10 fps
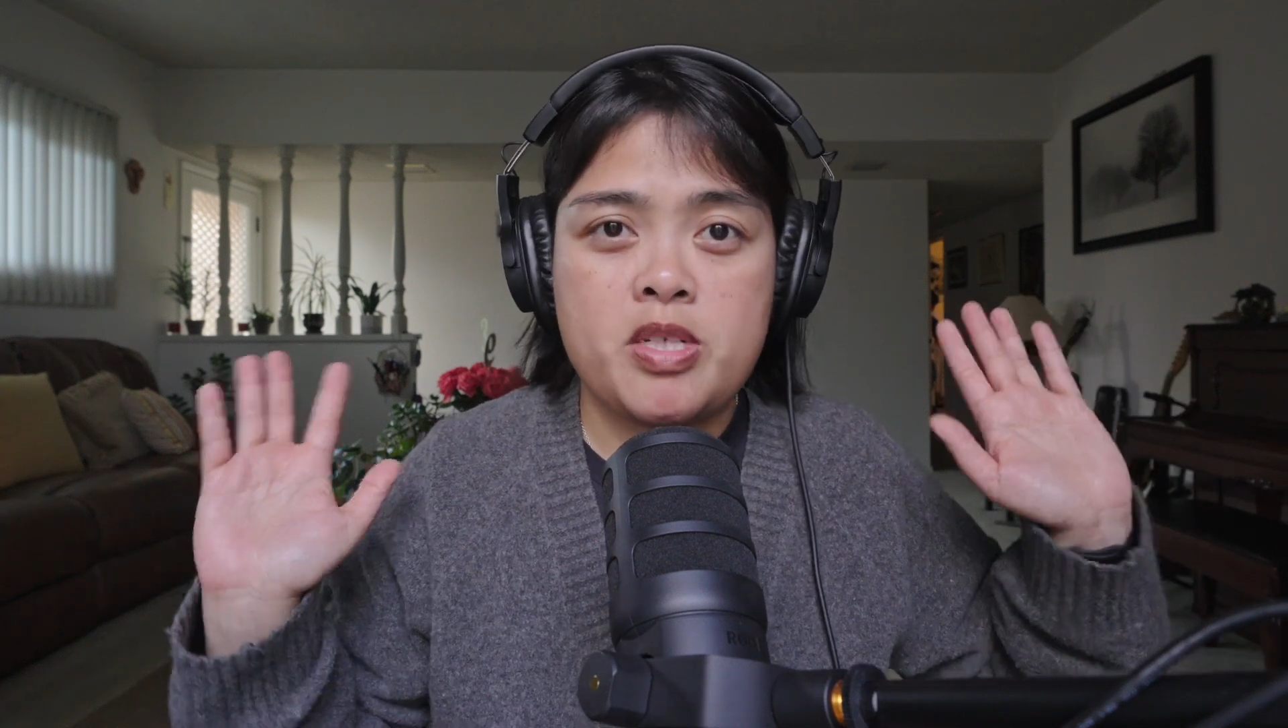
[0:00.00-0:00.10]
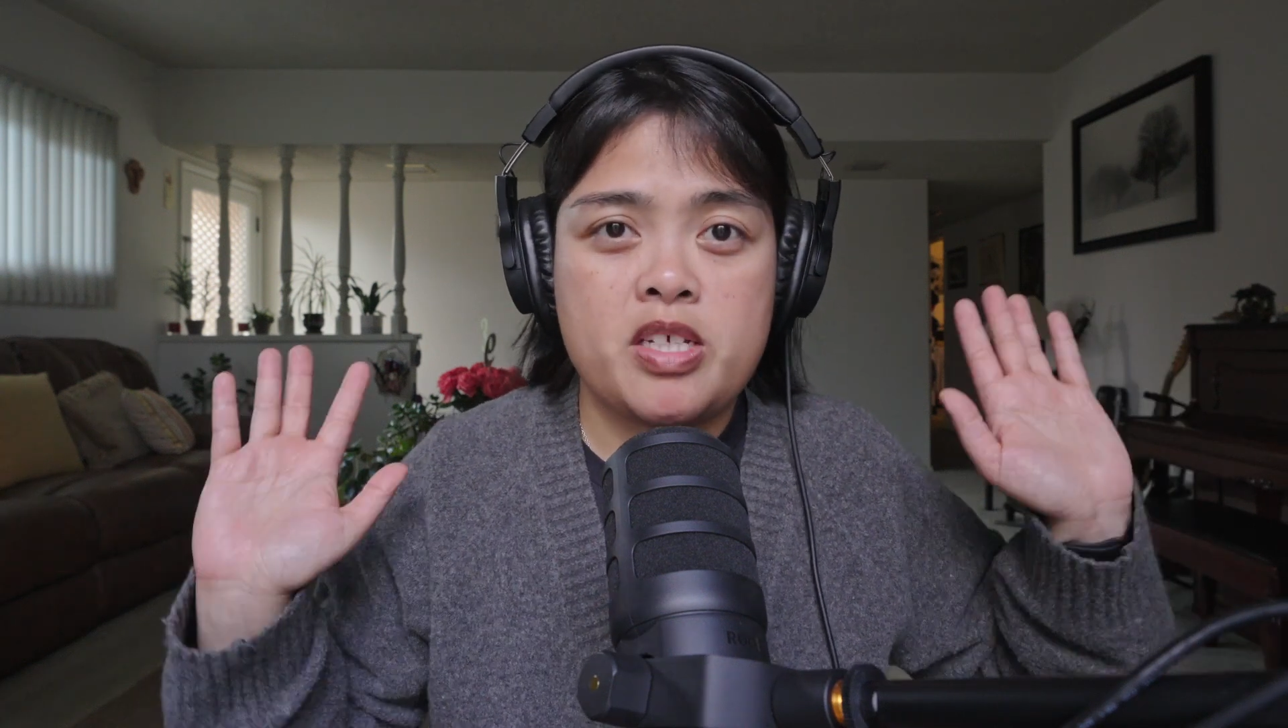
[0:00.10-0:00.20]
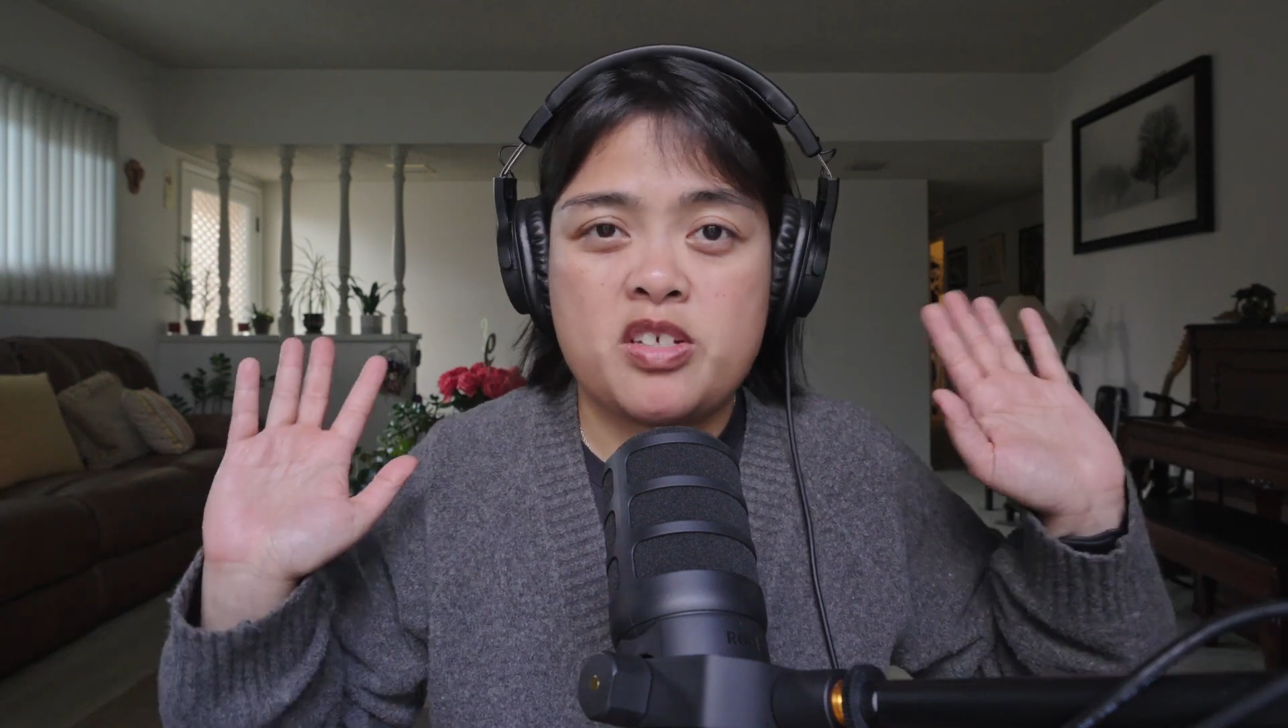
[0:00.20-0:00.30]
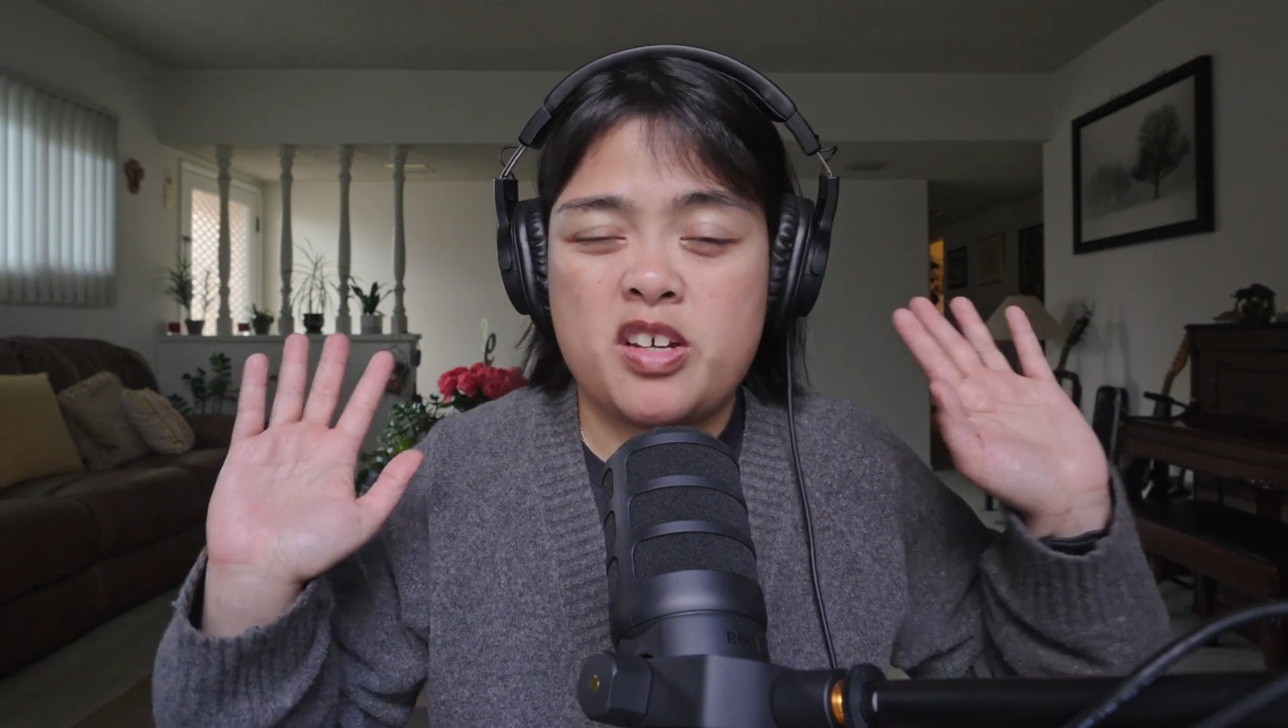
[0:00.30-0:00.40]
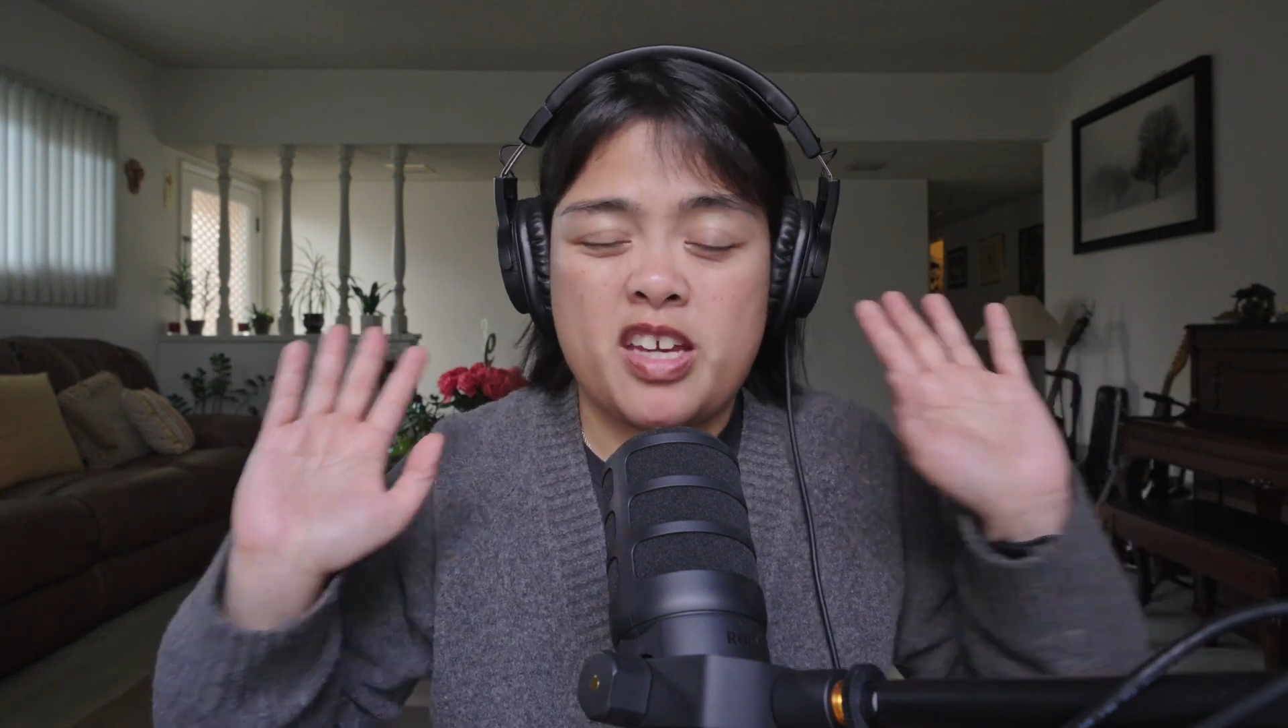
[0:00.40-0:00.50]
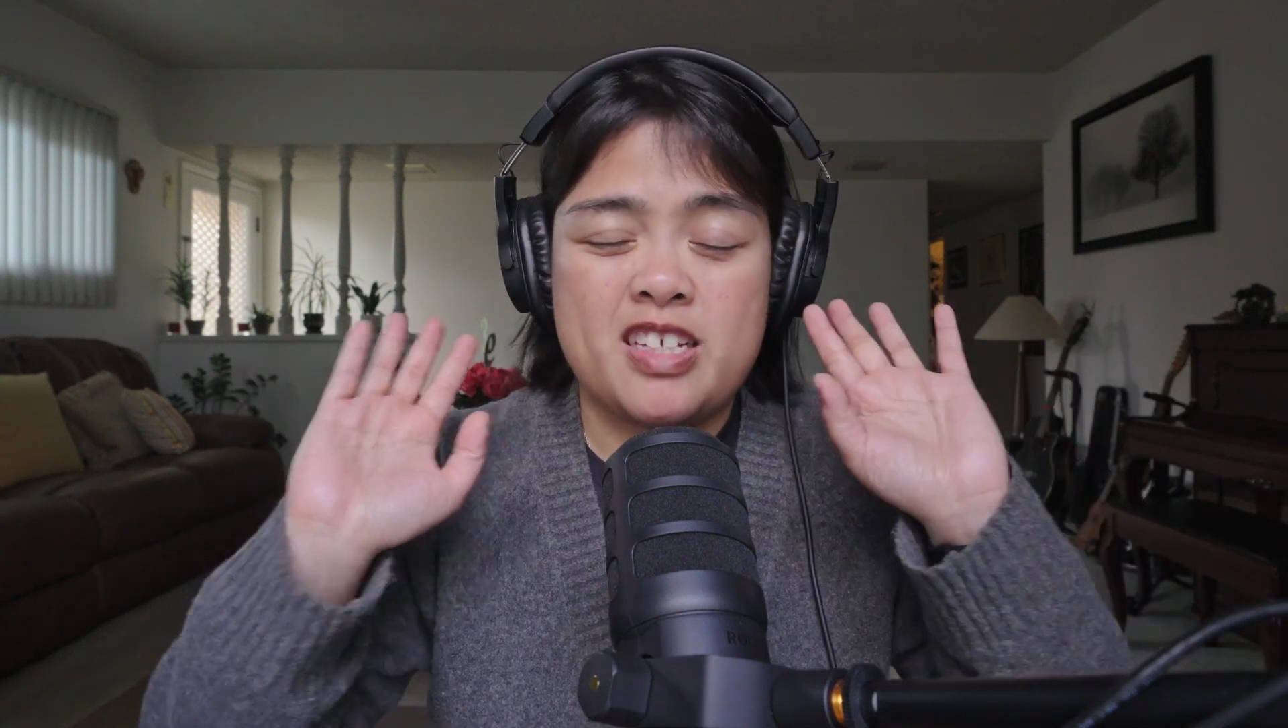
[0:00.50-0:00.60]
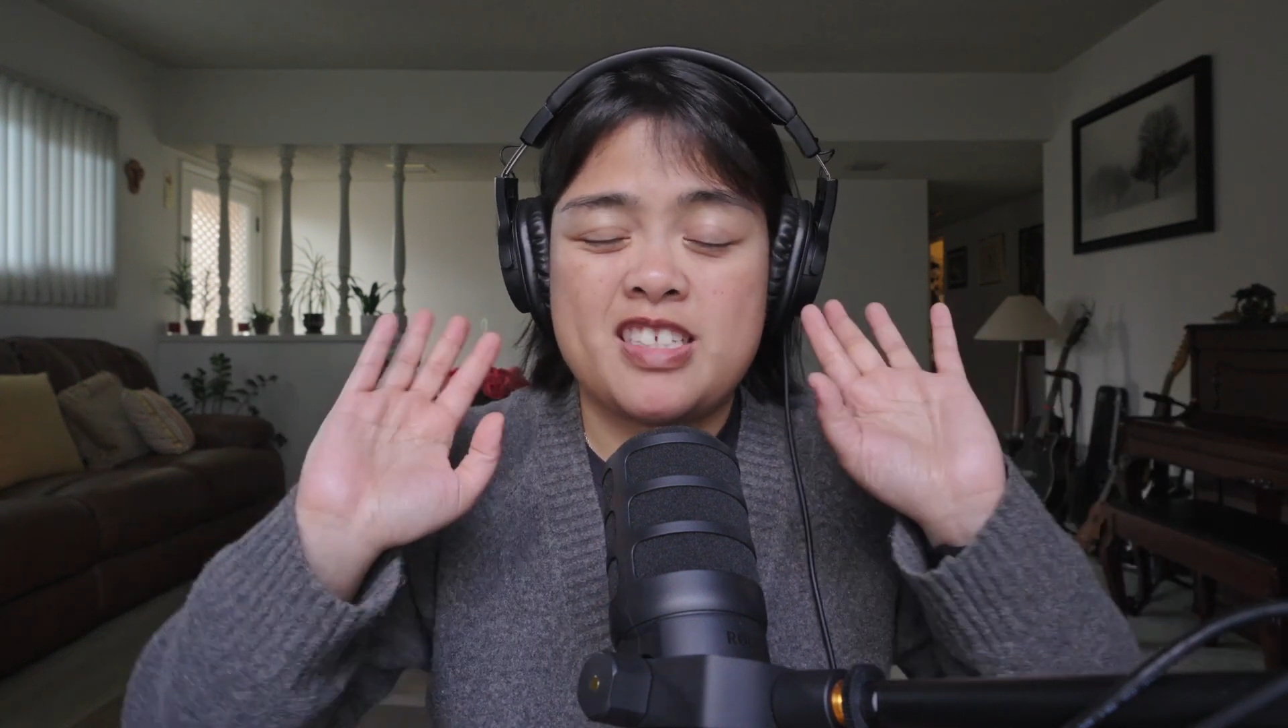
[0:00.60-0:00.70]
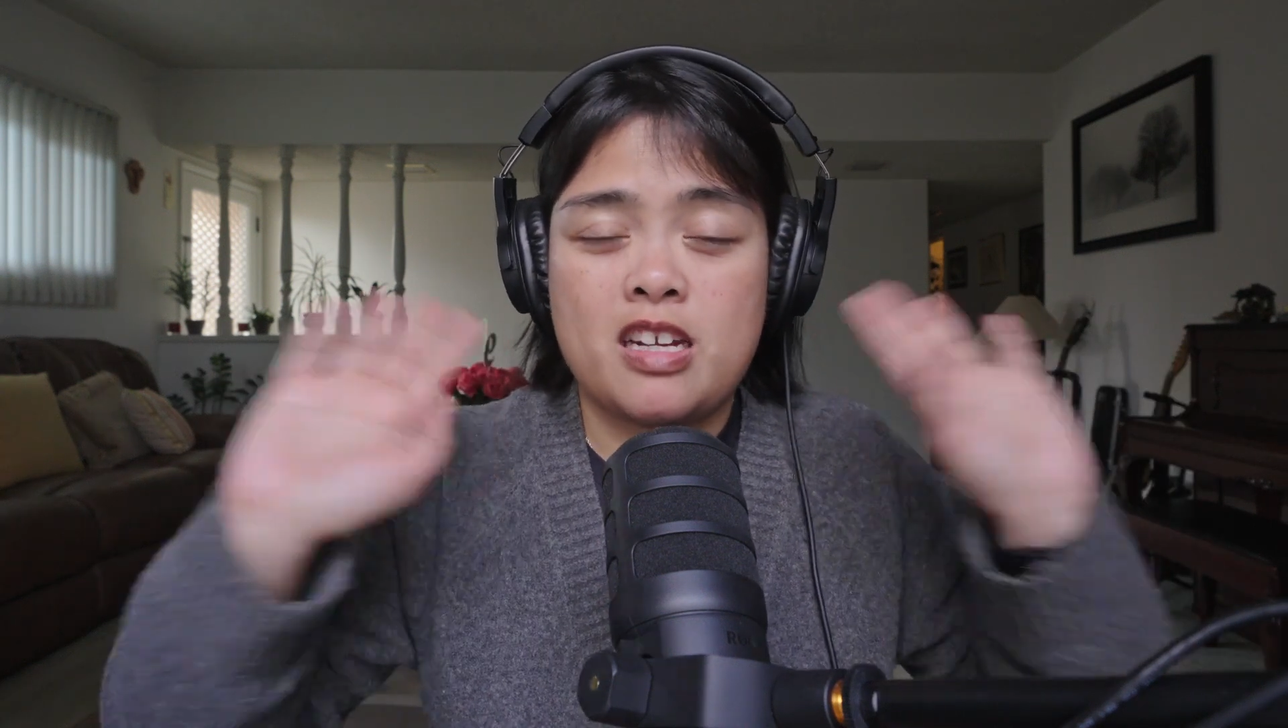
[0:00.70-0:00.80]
J's cooking is